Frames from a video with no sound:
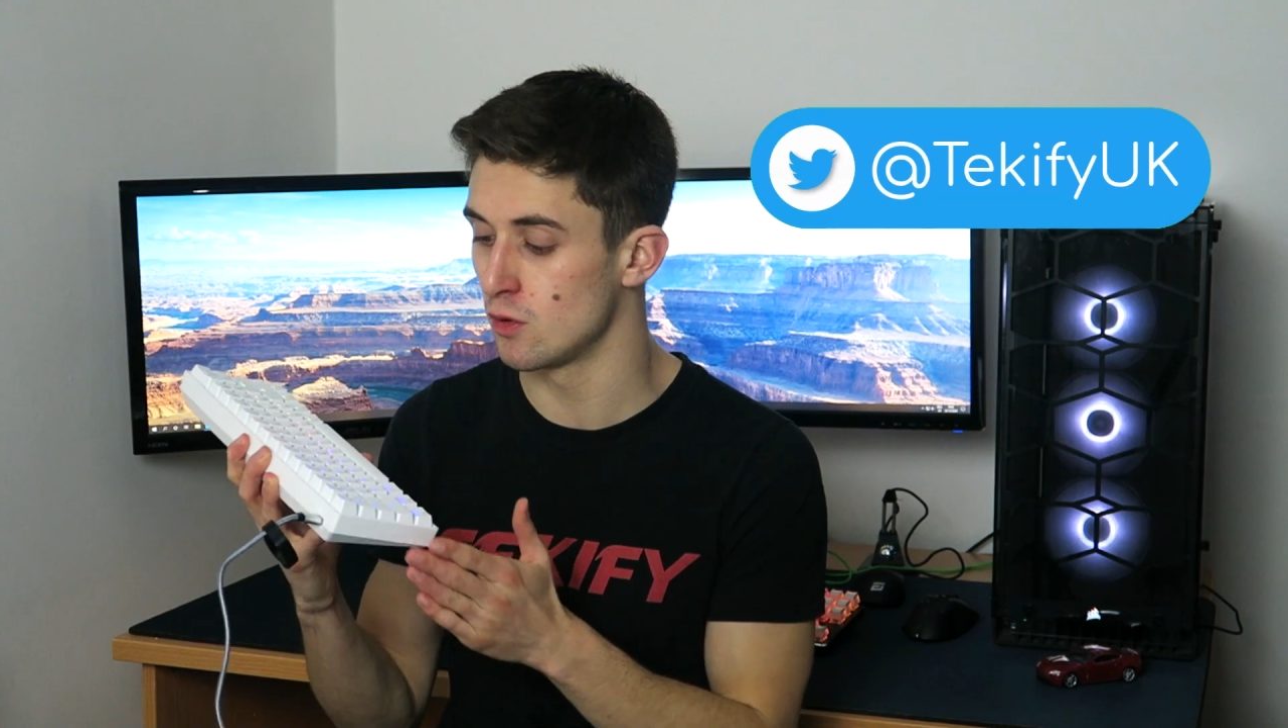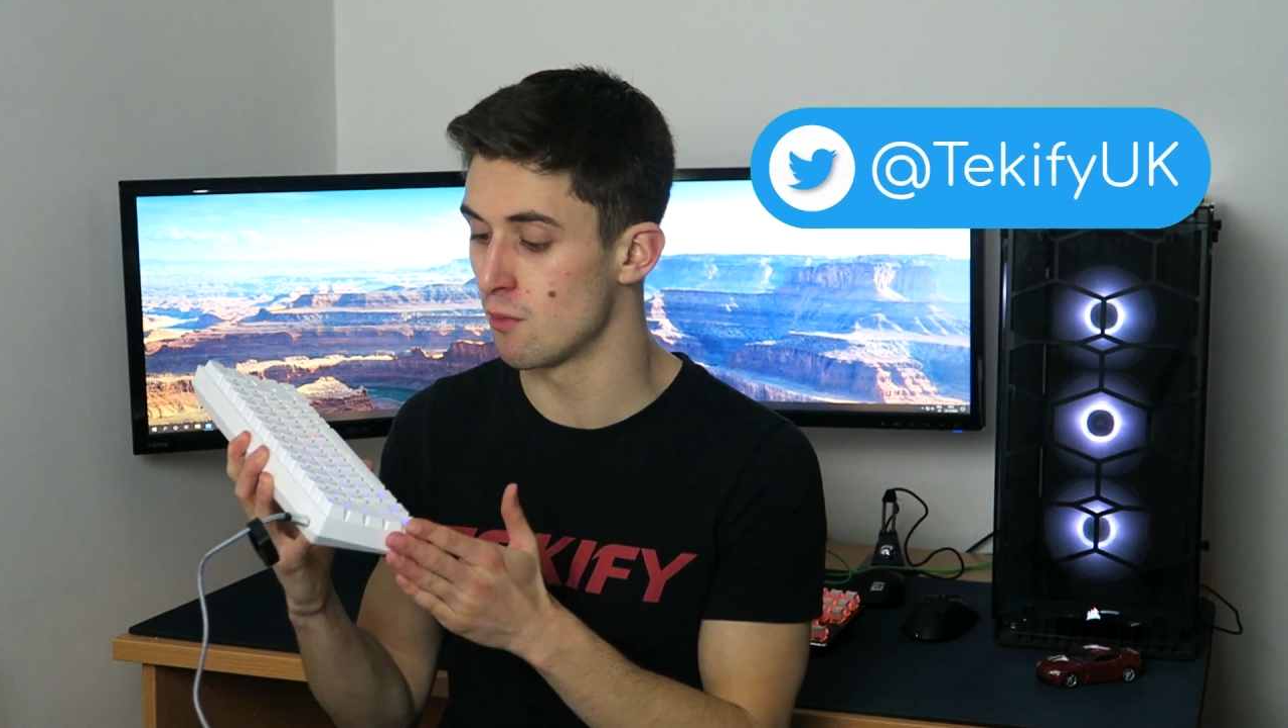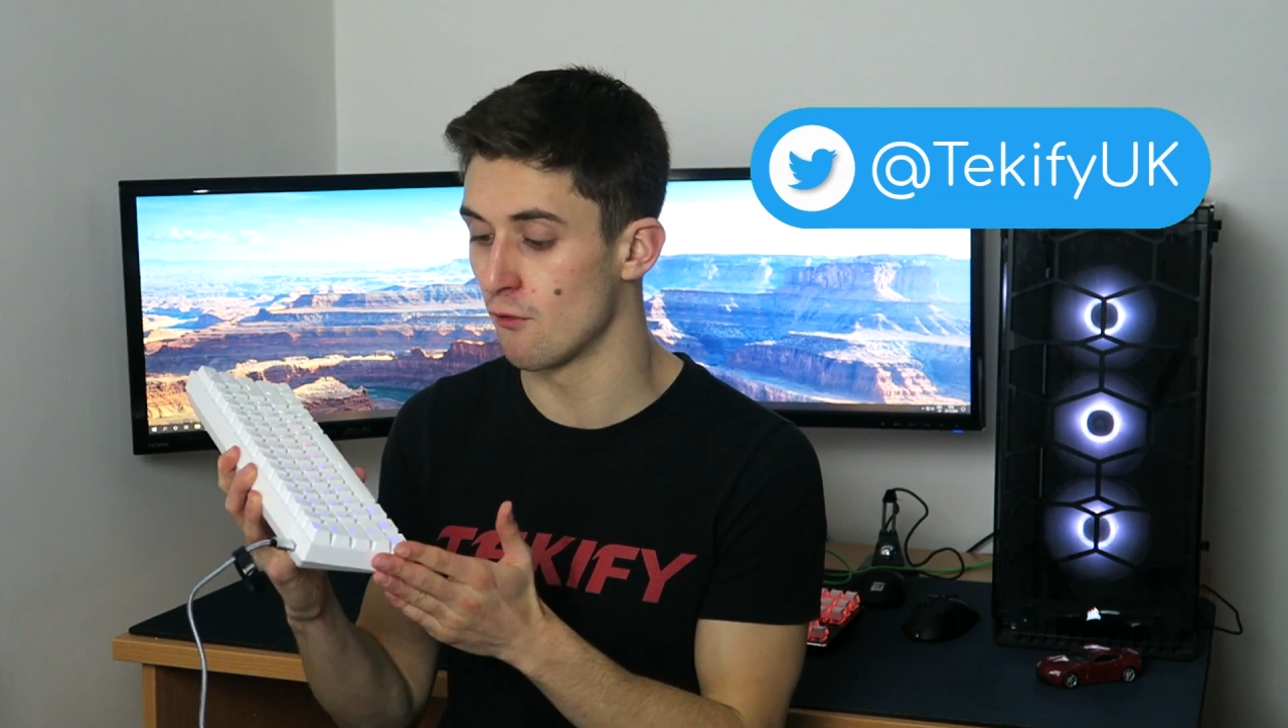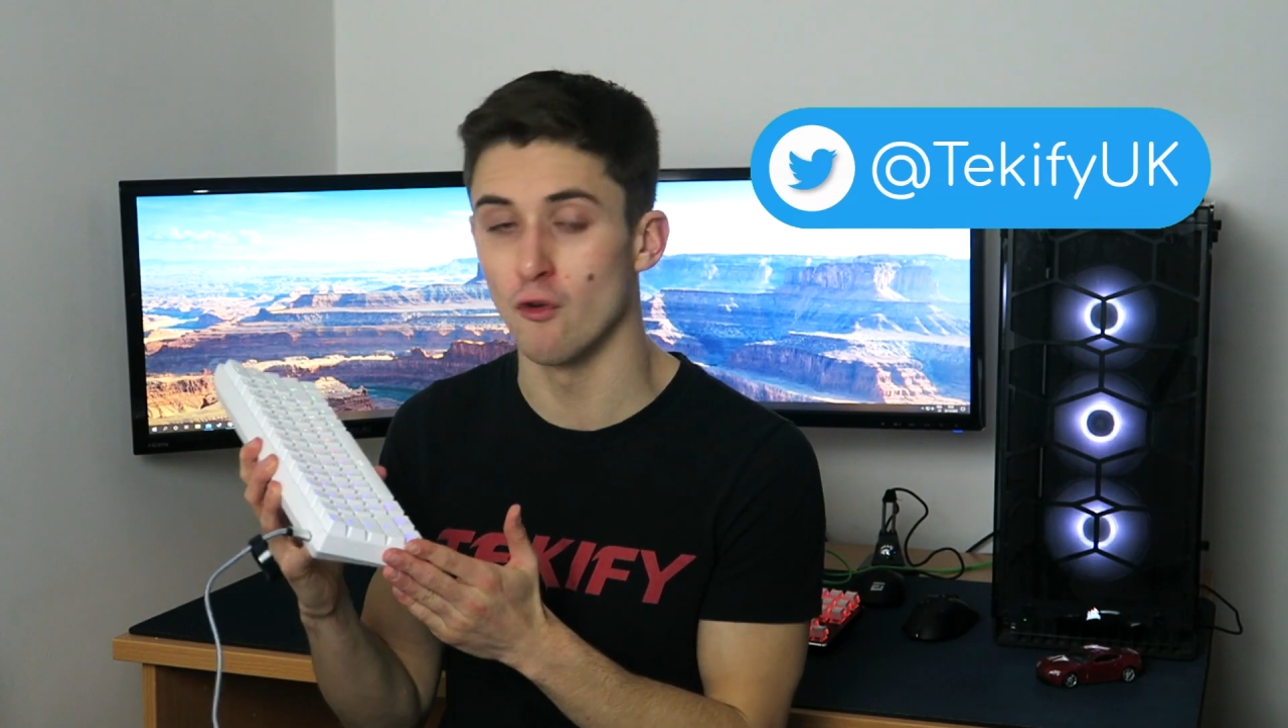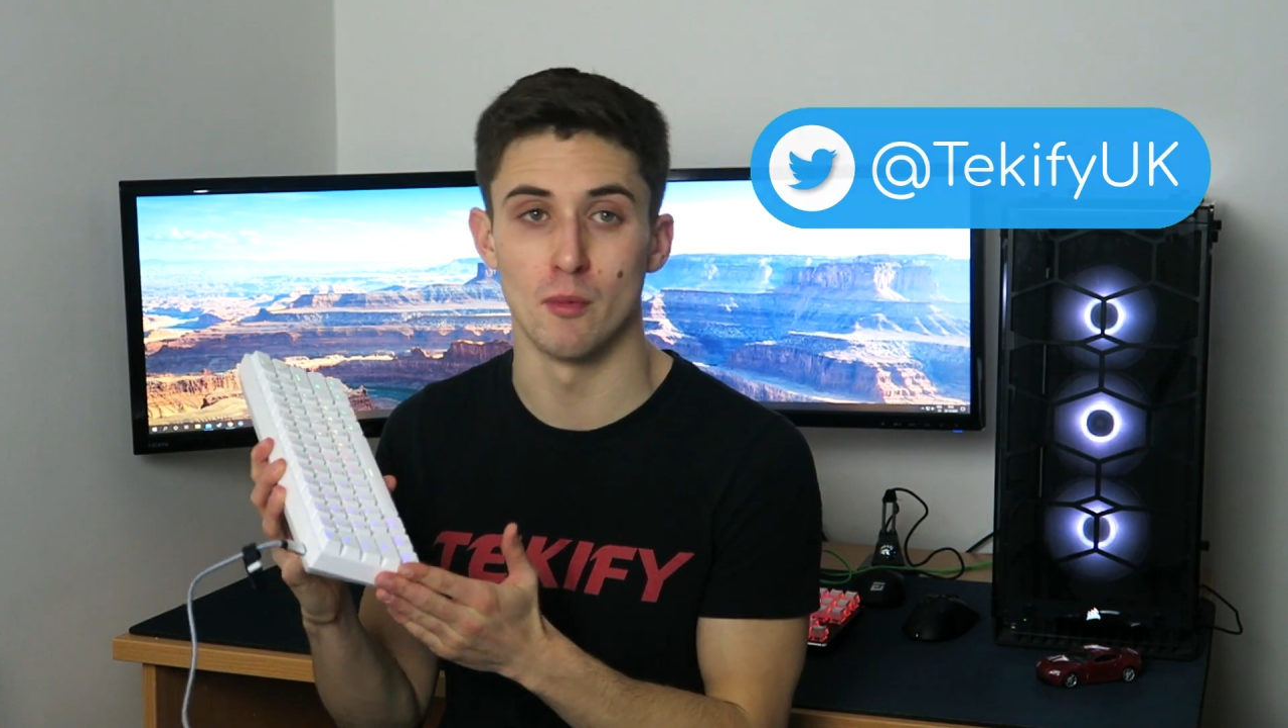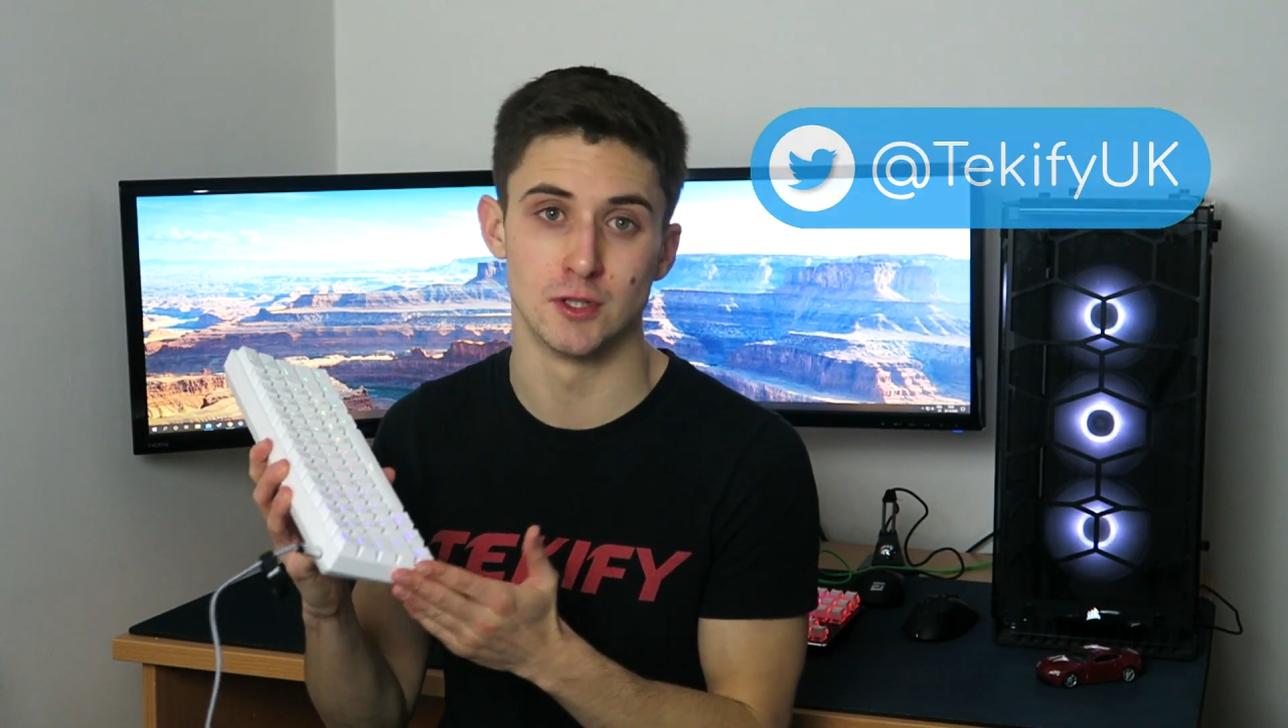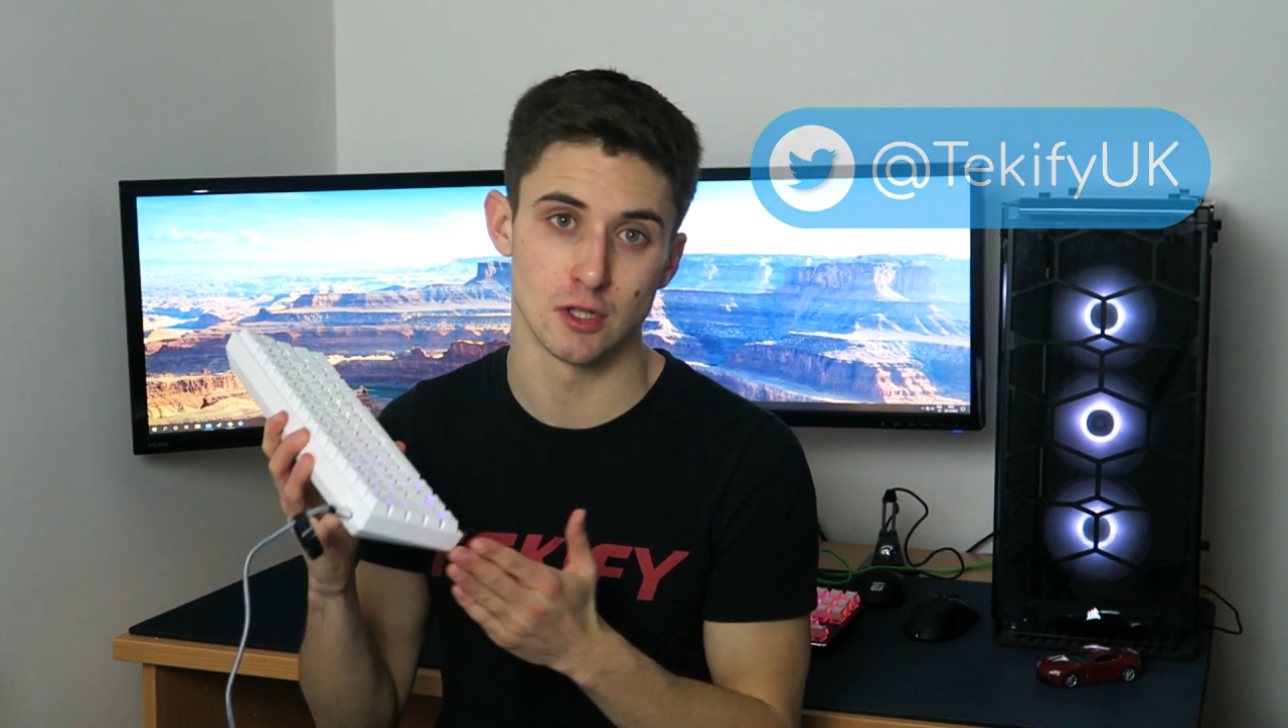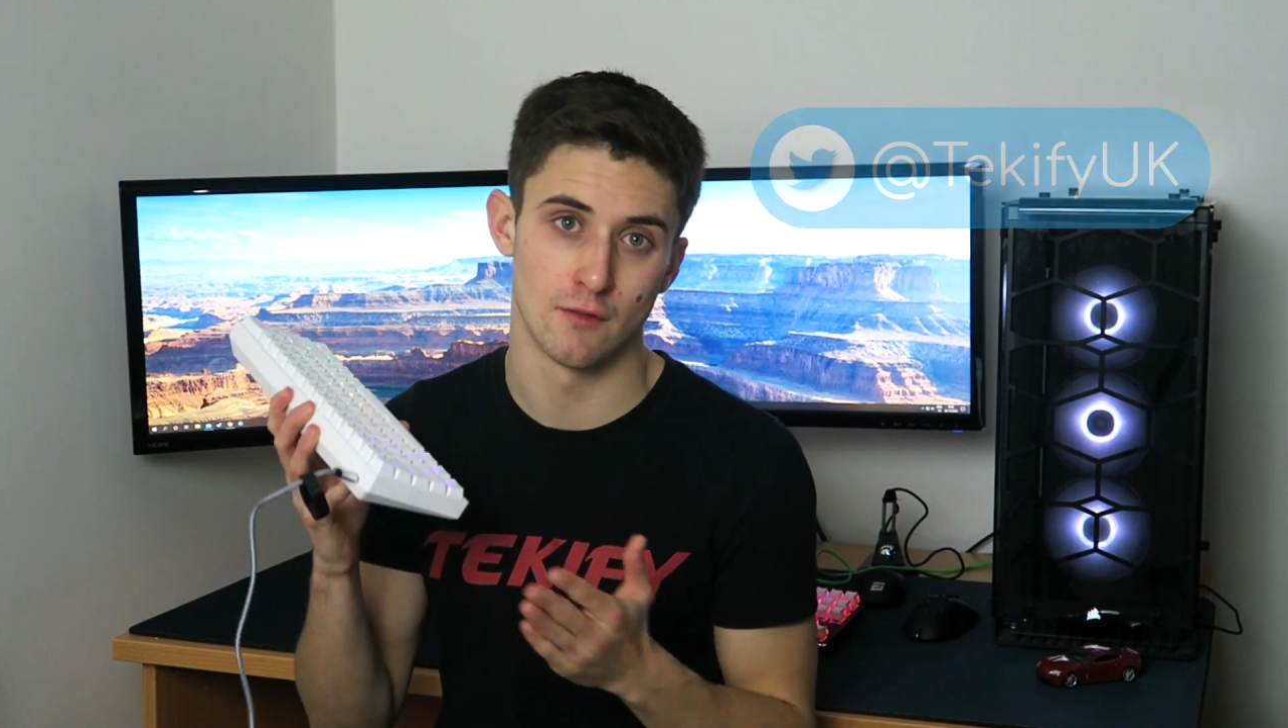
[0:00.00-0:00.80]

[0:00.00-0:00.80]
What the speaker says: with the performance